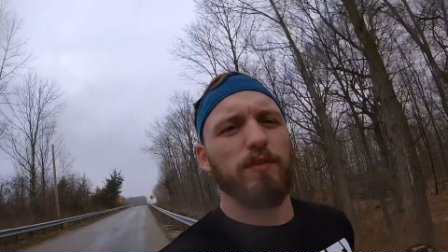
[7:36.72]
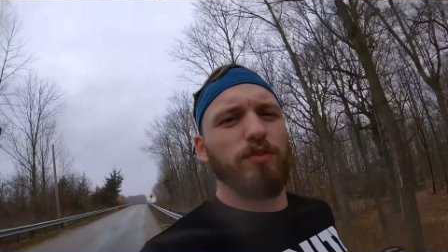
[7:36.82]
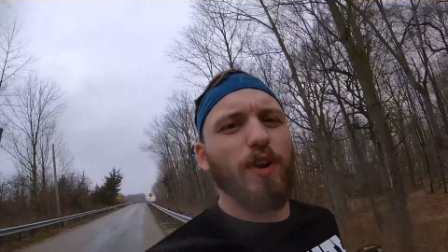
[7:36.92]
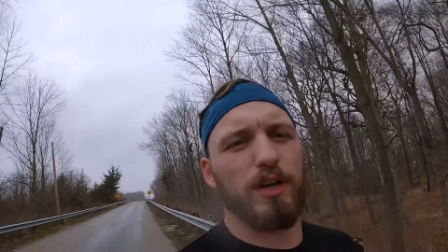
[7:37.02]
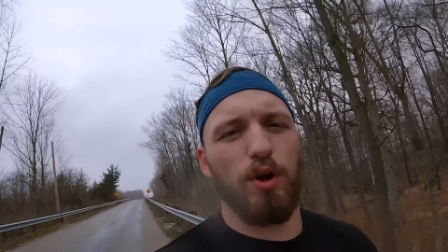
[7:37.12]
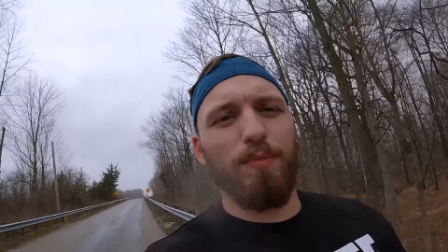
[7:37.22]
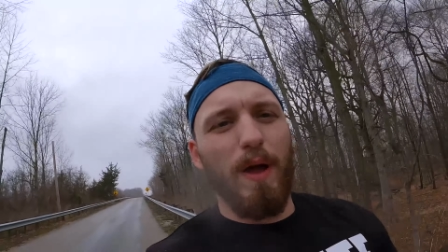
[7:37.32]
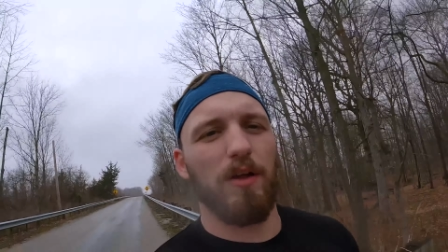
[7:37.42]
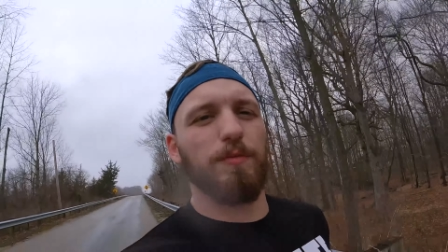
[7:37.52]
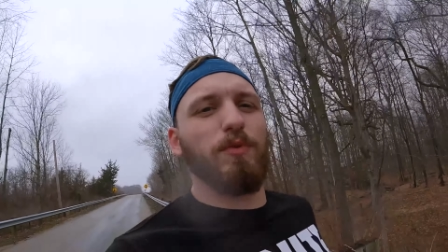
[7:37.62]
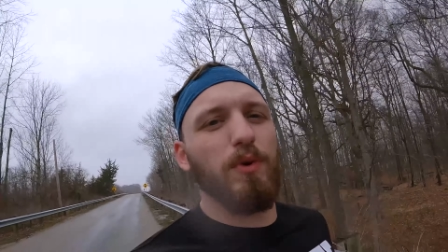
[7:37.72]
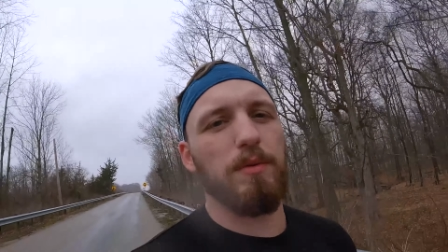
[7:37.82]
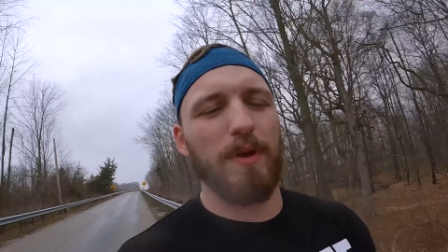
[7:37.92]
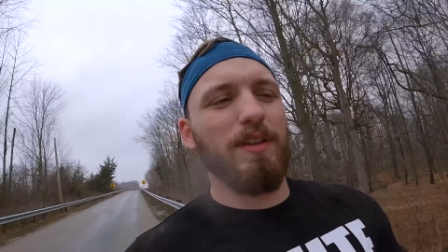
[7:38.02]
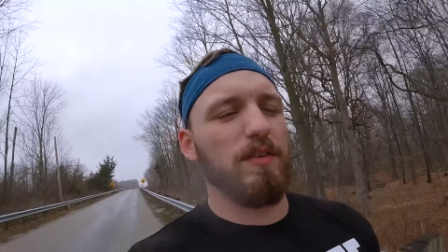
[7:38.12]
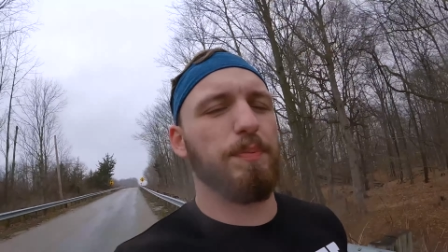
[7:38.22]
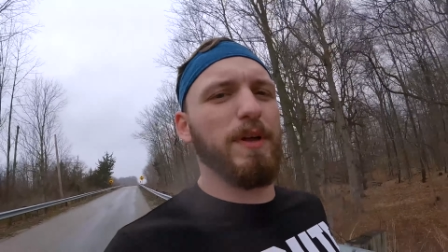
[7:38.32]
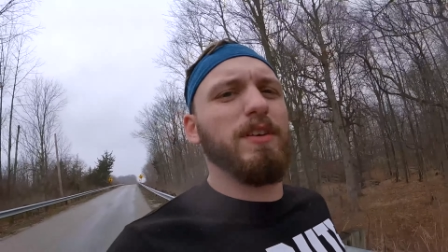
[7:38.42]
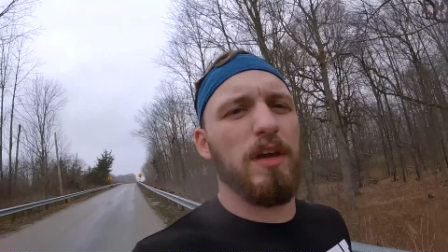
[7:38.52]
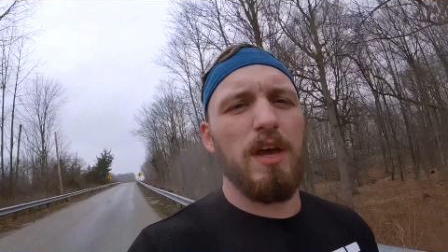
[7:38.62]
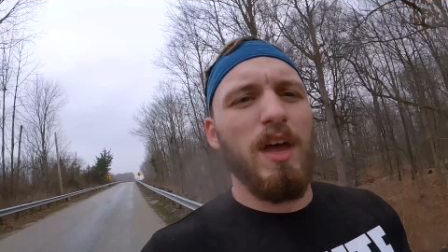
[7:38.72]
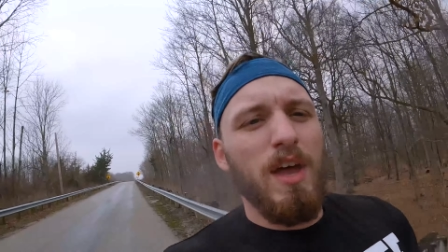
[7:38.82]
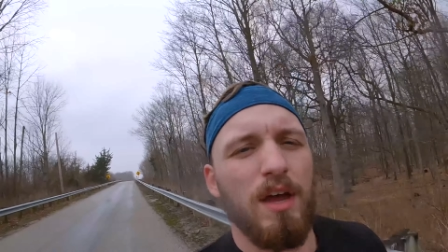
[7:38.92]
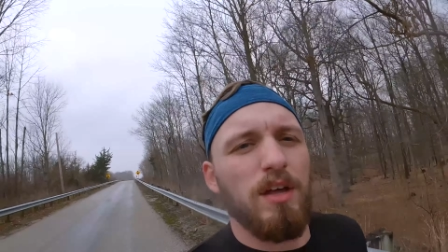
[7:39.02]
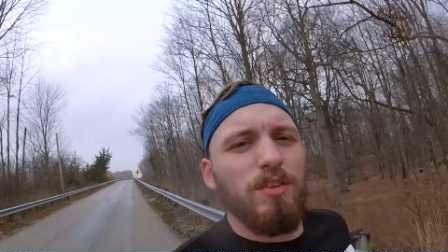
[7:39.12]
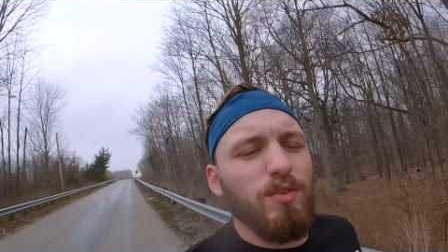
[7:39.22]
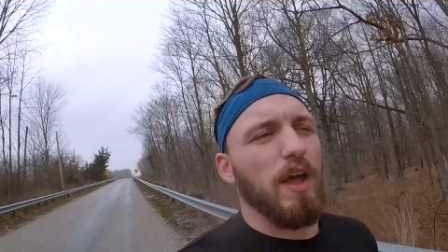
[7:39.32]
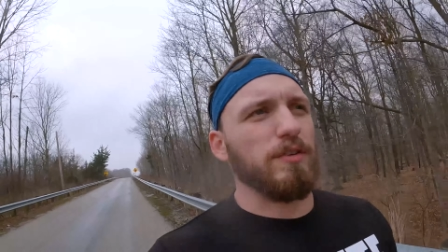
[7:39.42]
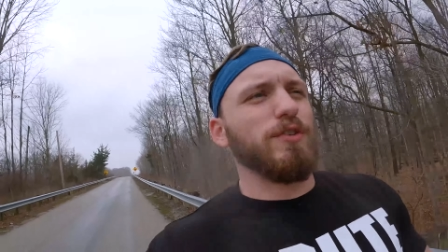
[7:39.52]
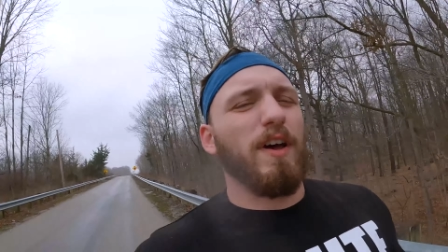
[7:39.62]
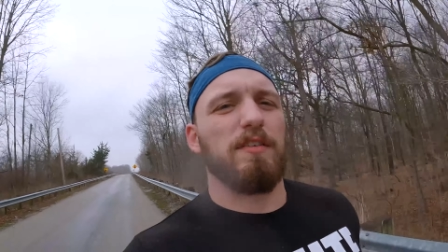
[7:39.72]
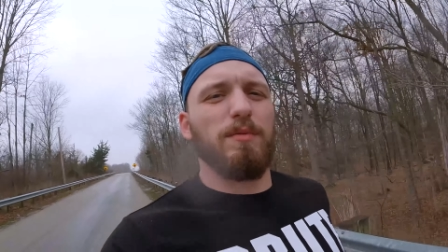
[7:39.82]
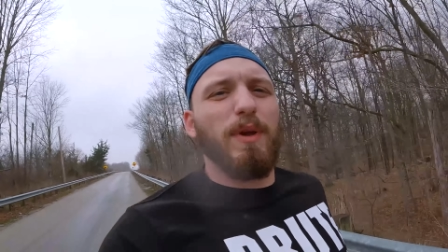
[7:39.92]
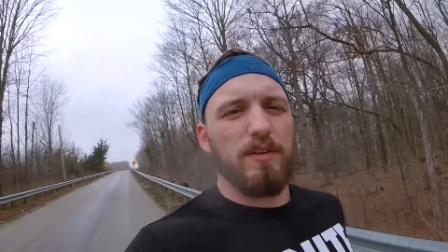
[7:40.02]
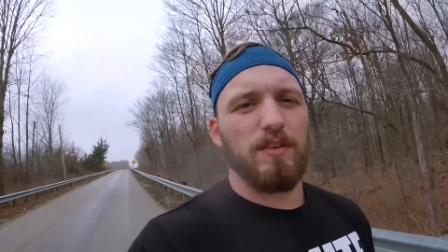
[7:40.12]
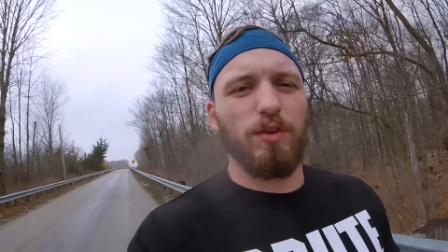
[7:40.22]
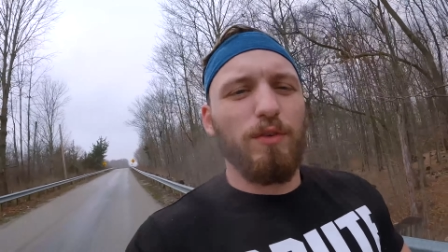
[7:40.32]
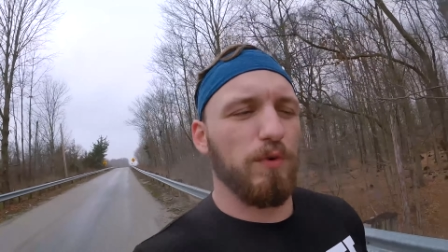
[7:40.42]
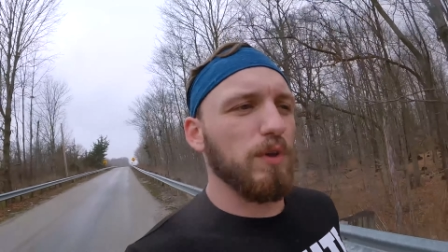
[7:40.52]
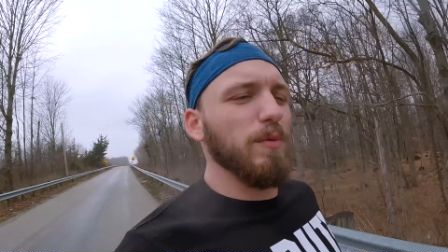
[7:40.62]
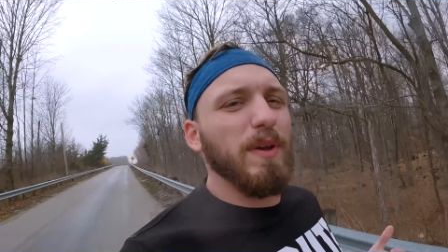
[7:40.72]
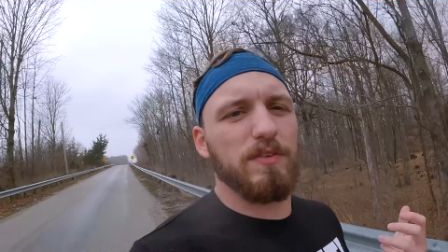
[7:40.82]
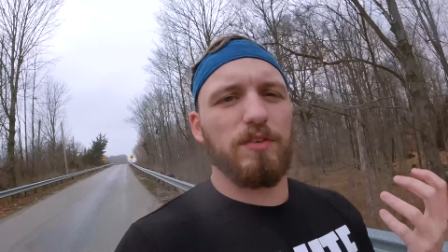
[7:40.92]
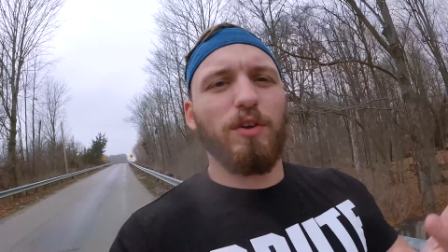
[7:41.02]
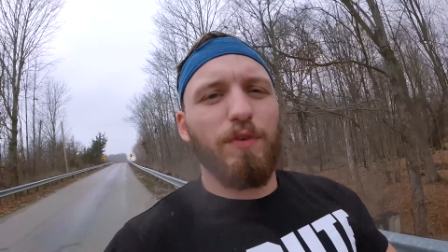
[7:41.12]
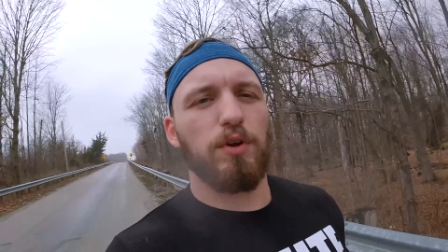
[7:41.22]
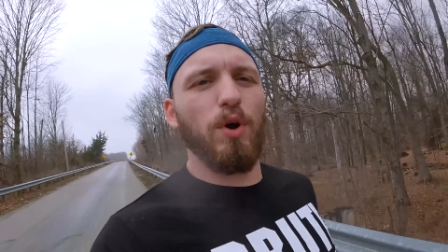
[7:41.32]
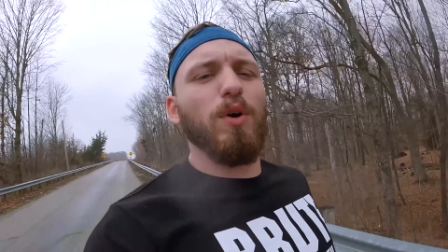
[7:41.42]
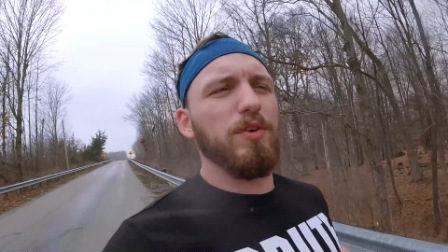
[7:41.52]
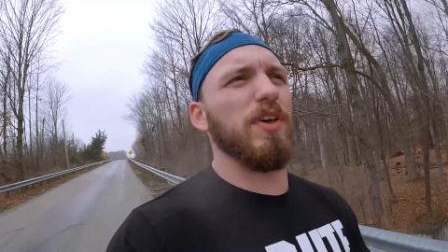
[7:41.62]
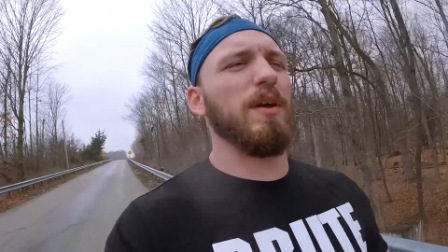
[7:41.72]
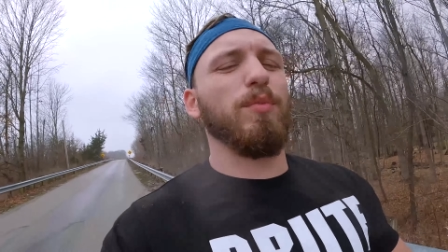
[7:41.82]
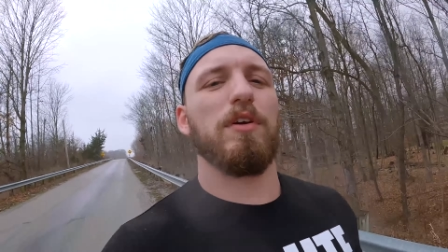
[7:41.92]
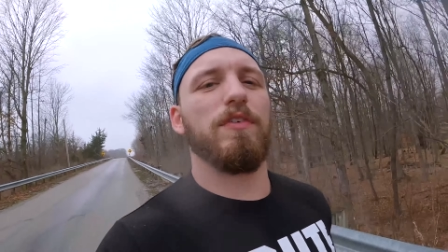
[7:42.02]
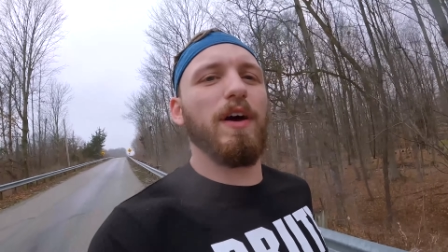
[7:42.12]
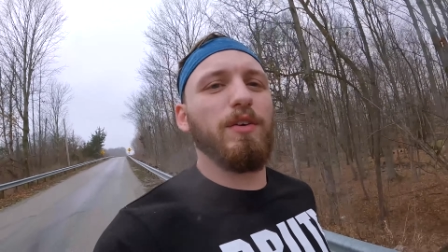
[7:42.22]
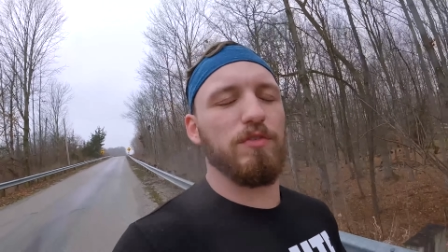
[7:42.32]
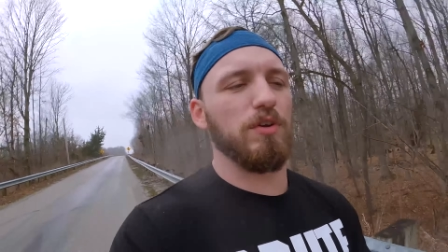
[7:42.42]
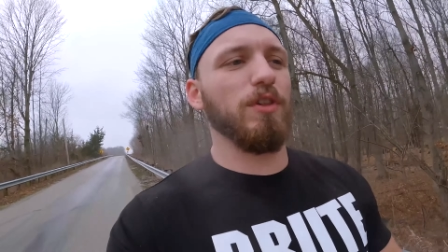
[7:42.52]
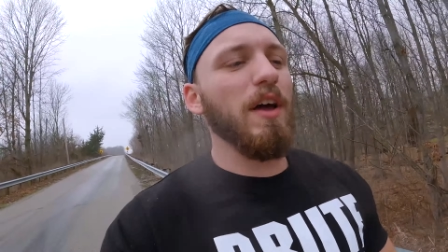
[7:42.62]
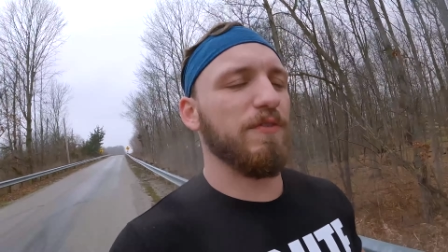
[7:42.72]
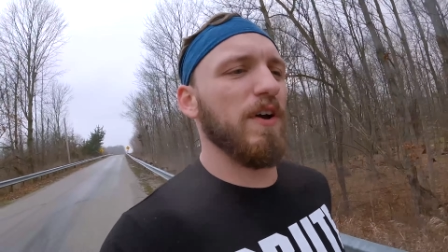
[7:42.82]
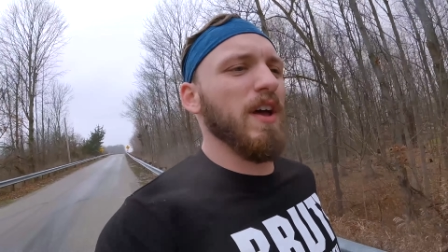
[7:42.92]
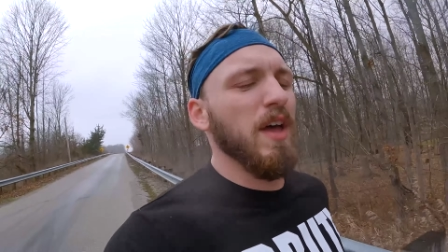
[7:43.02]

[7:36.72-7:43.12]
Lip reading: You have to strike your own balance between being disciplined, exercising because it's good for you, because it's good for your goals and brings value to your life,